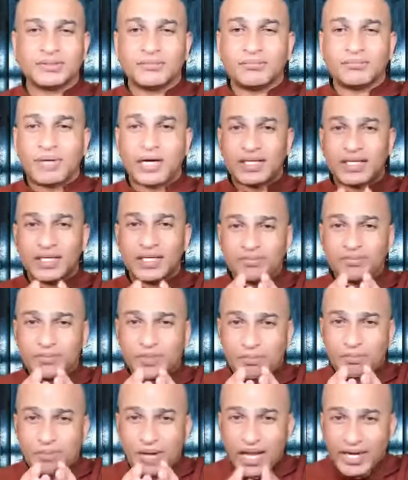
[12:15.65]
But if
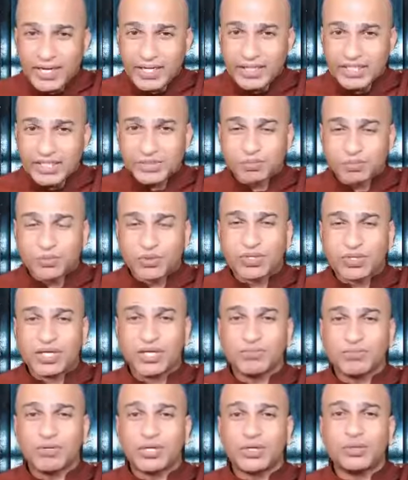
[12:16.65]
the blind spot,
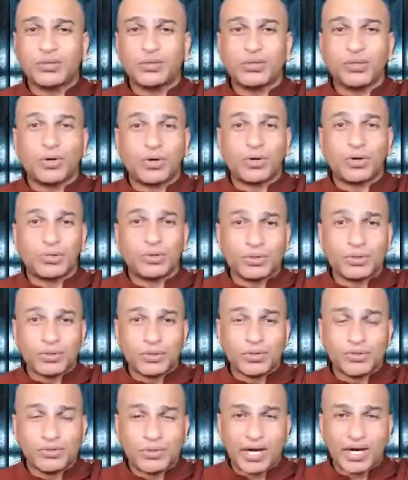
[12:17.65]
even you don't know
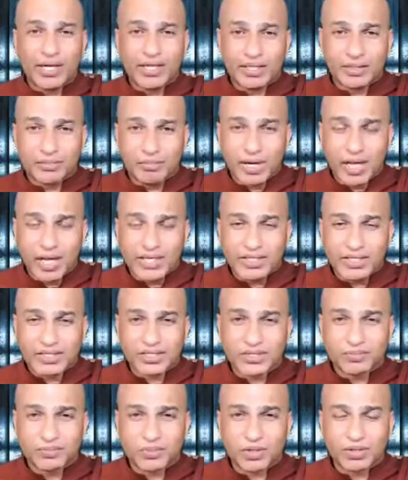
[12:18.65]
you are in the blind
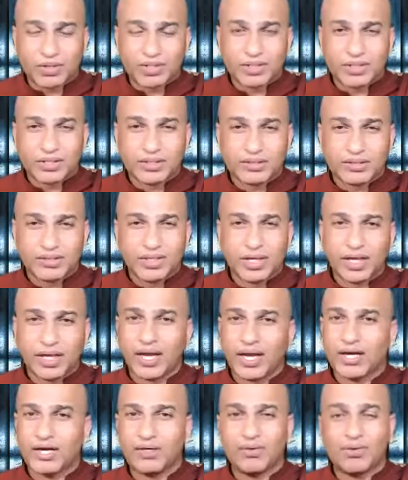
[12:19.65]
spot
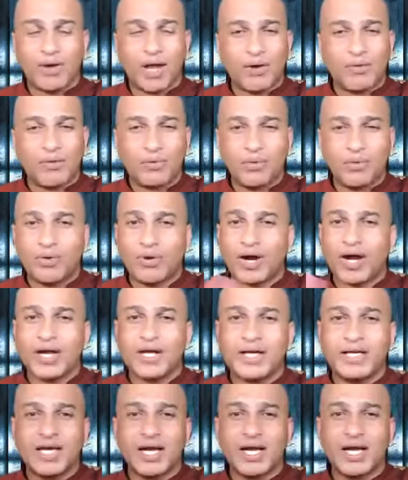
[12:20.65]
and you have no
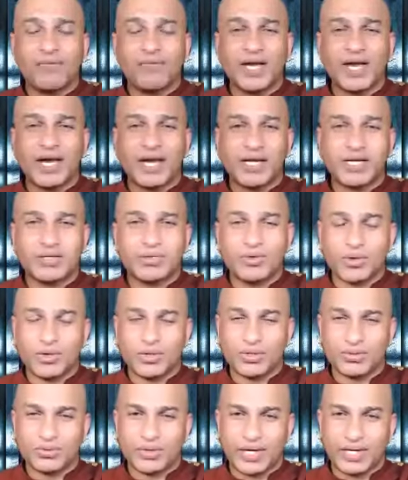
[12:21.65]
idea where it's
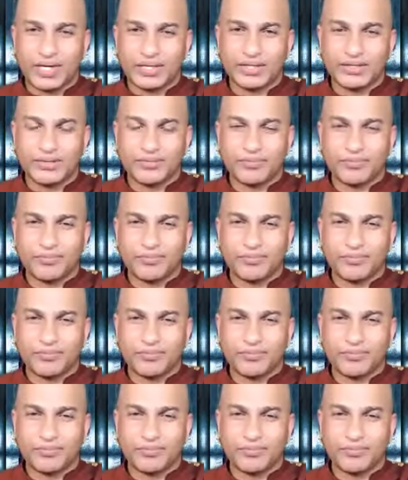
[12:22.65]
going to end.